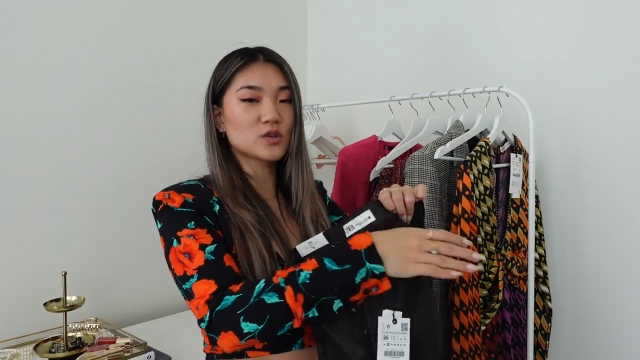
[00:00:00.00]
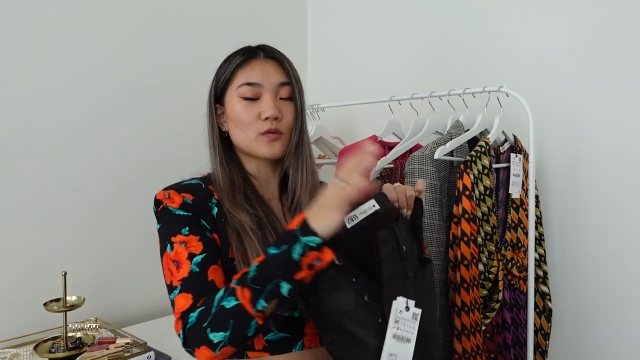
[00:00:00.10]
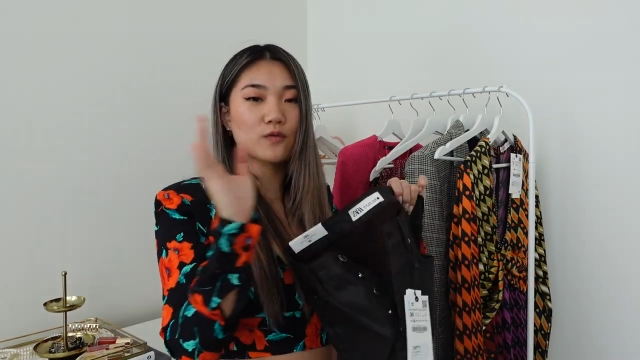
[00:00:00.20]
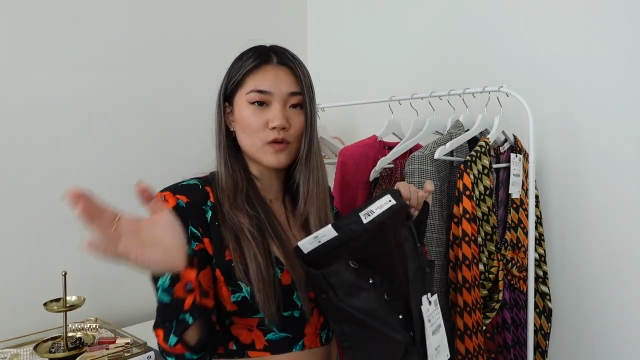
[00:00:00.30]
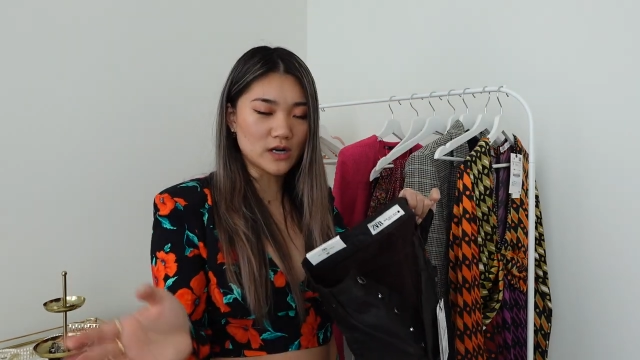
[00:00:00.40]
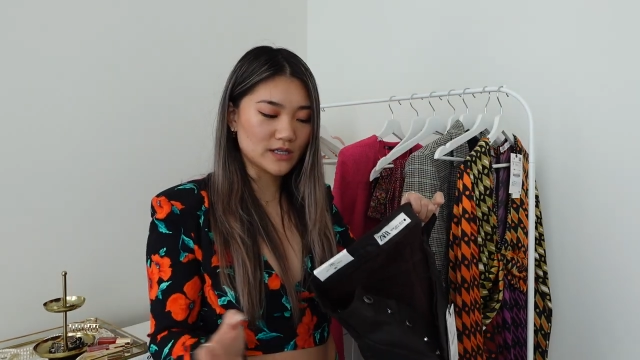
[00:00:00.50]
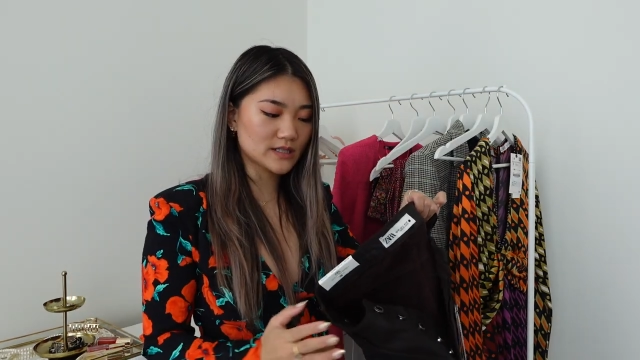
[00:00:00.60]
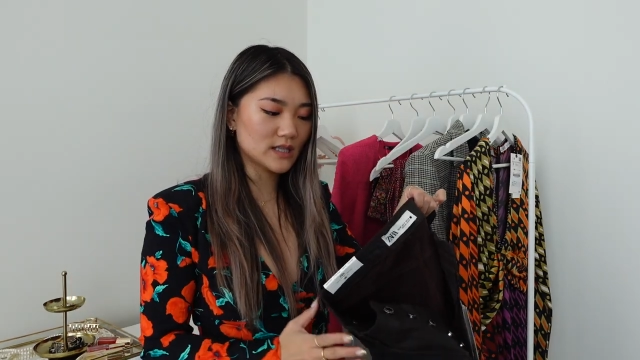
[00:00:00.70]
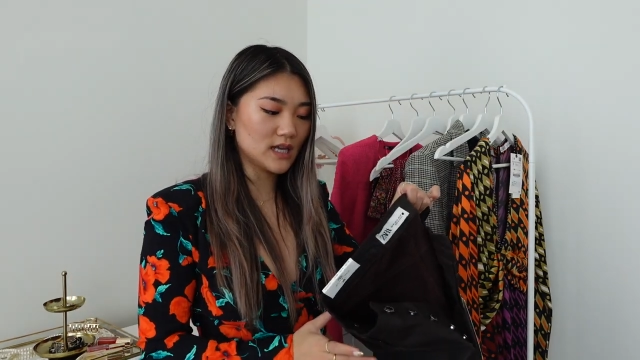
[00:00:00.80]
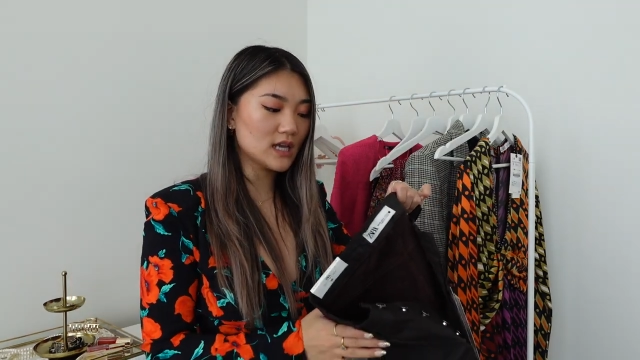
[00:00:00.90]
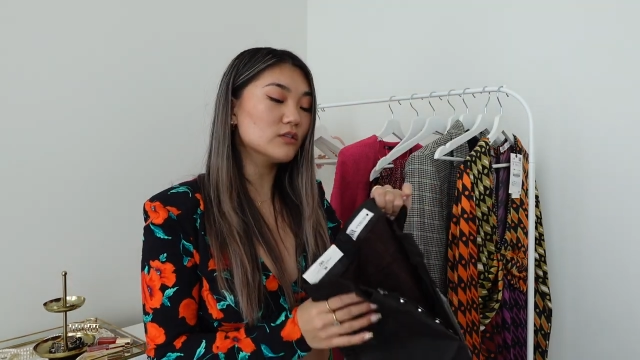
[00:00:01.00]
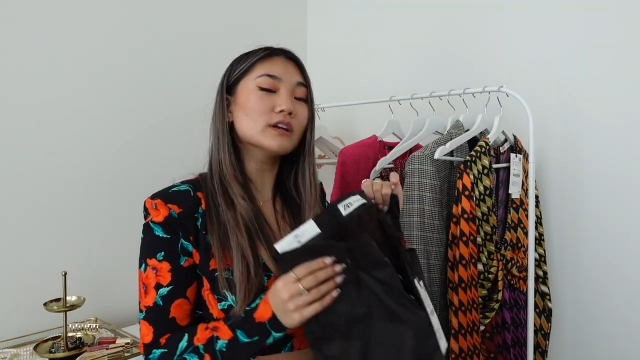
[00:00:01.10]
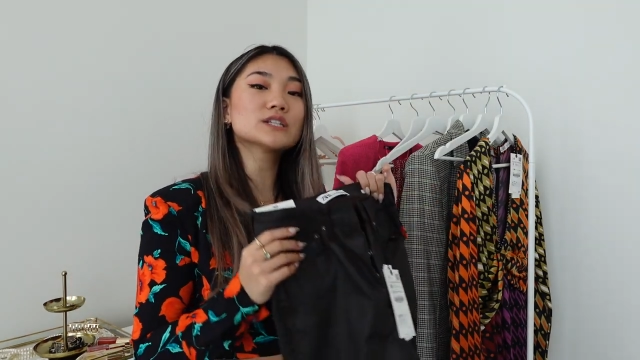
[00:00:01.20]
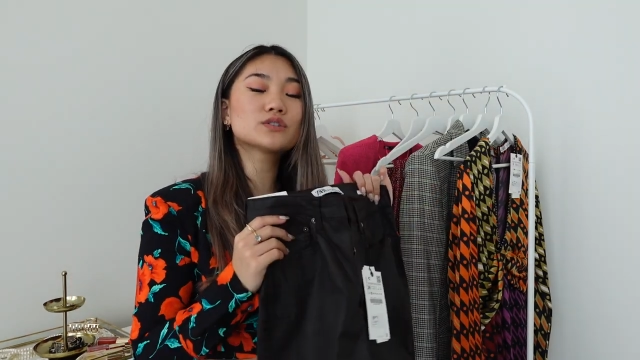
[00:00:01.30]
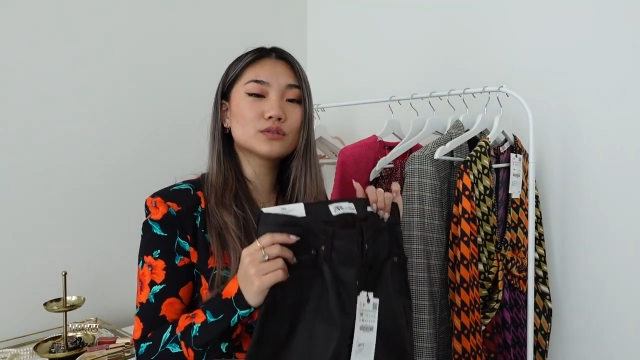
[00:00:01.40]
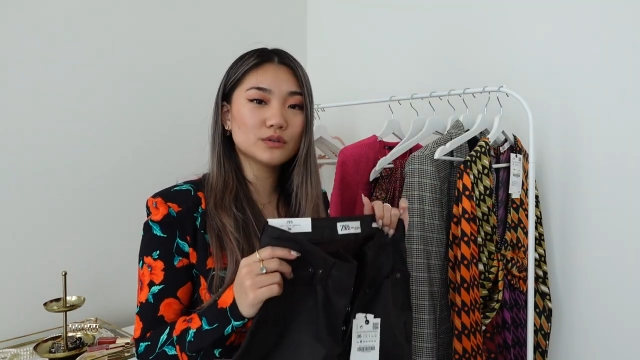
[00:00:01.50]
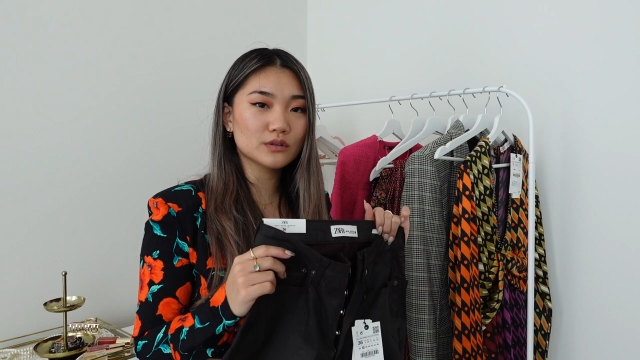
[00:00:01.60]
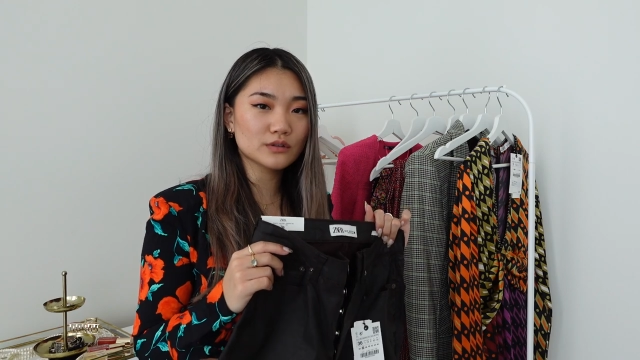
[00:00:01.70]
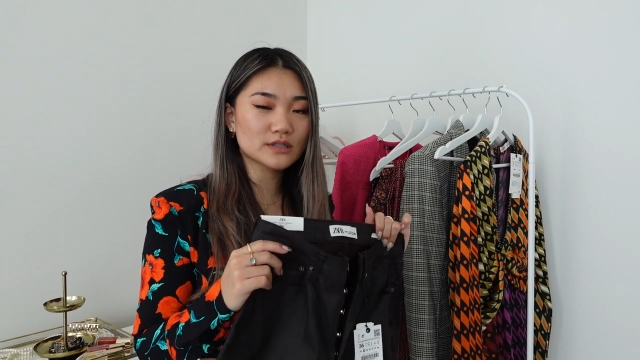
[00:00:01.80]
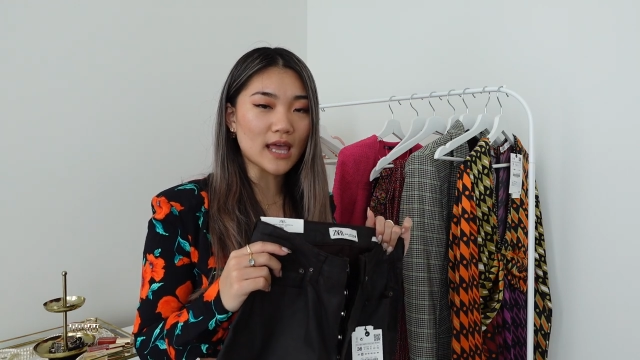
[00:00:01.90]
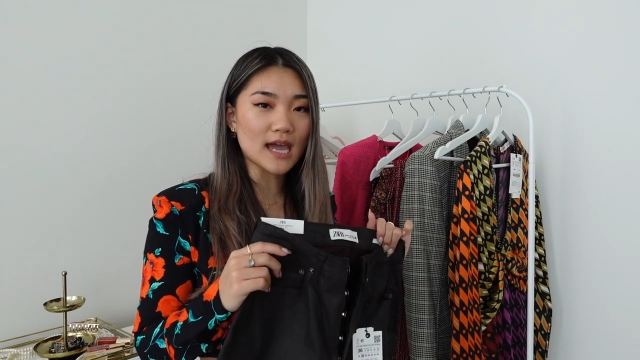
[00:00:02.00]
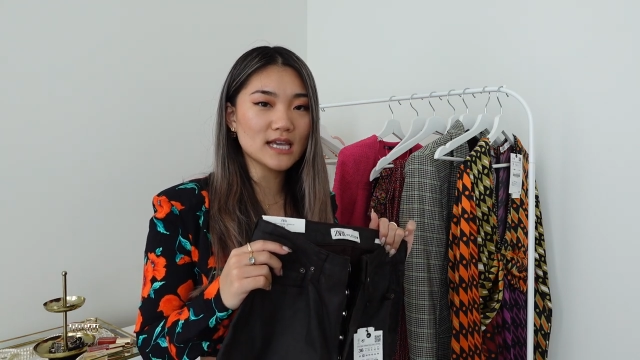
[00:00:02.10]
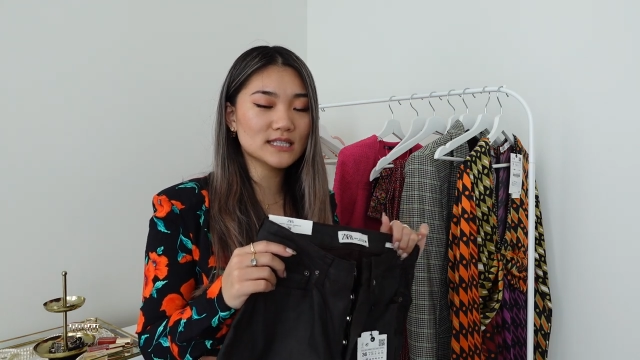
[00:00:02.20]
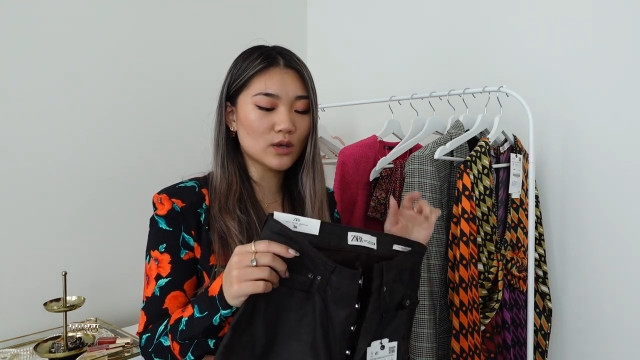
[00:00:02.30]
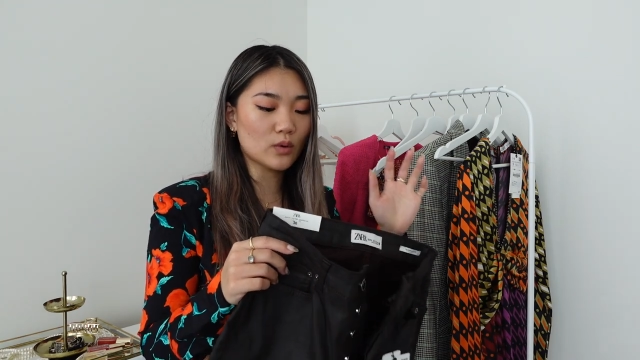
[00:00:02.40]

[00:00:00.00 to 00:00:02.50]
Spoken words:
So first, it runs true to size.